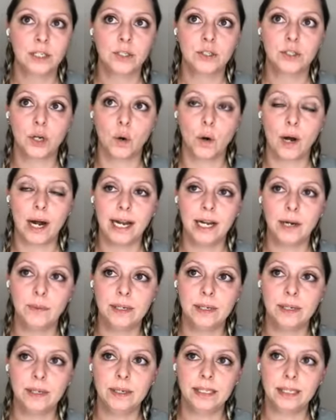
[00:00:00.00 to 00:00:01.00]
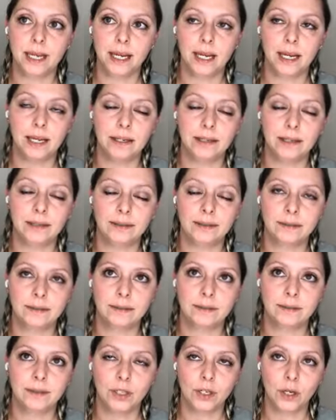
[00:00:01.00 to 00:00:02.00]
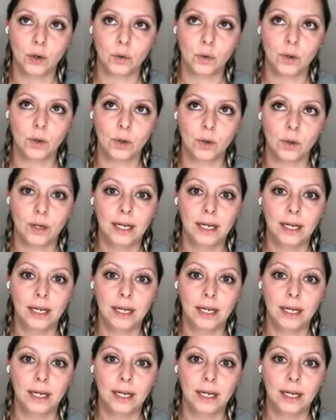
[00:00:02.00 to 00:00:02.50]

So I always say, you know,